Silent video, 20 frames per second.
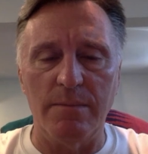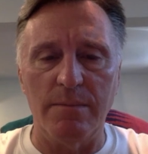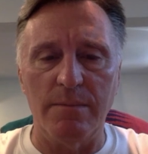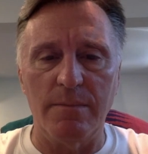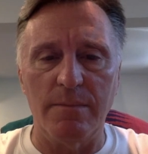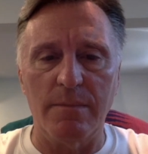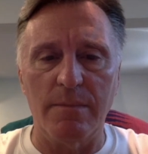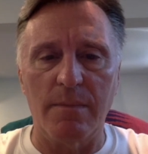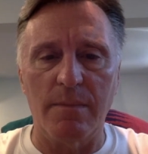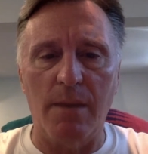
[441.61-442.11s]

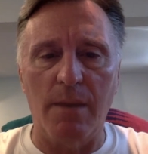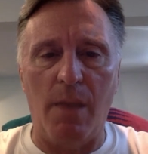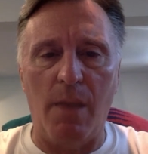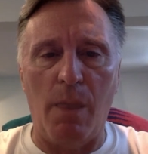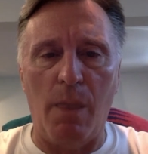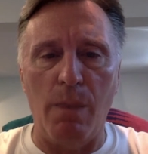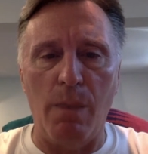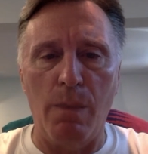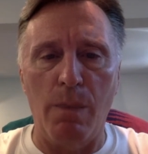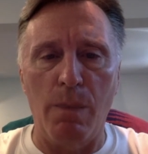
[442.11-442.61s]

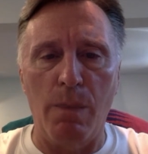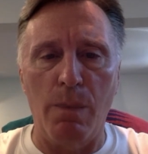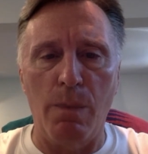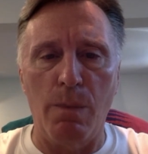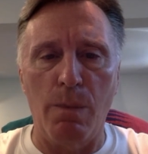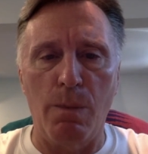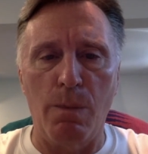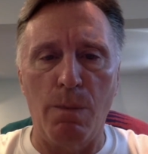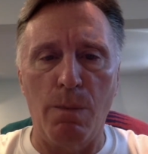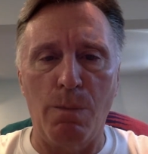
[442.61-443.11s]

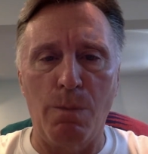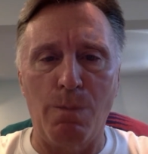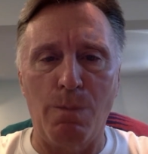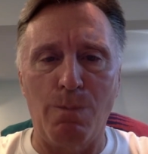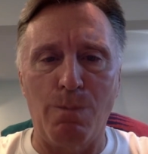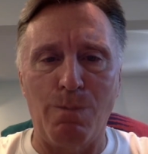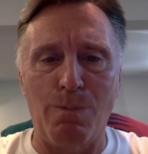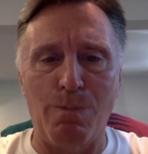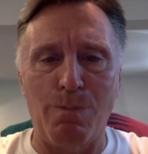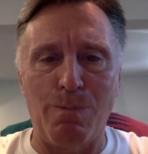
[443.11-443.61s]

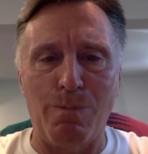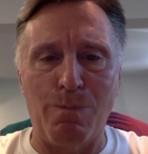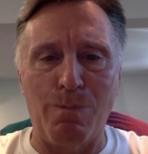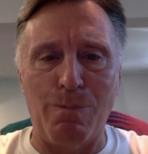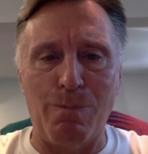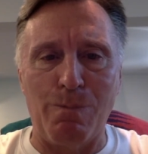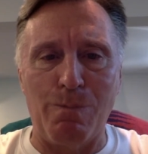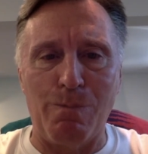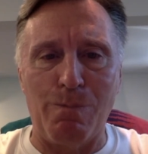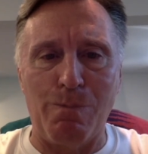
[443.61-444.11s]

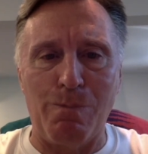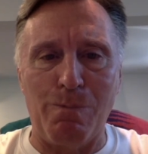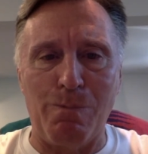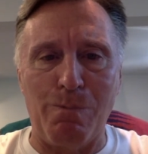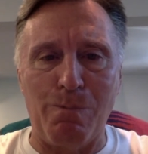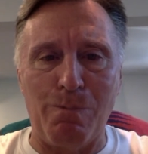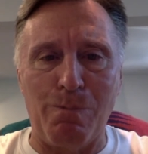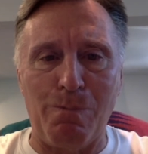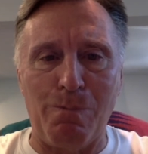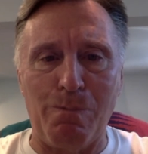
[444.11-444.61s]

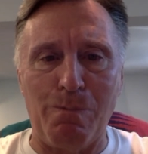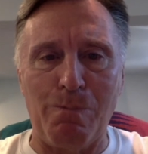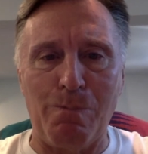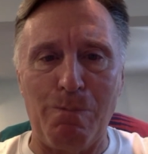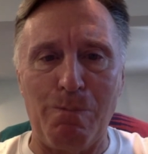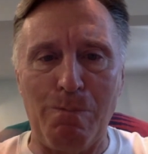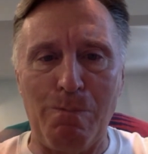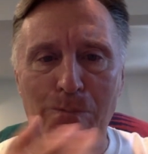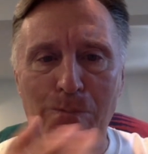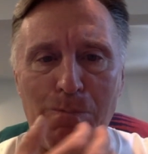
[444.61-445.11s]

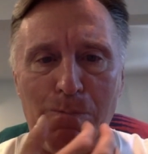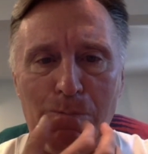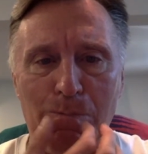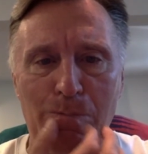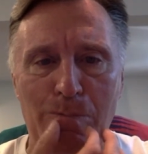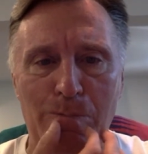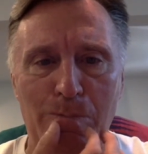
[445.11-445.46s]
No one is speaking in this clip.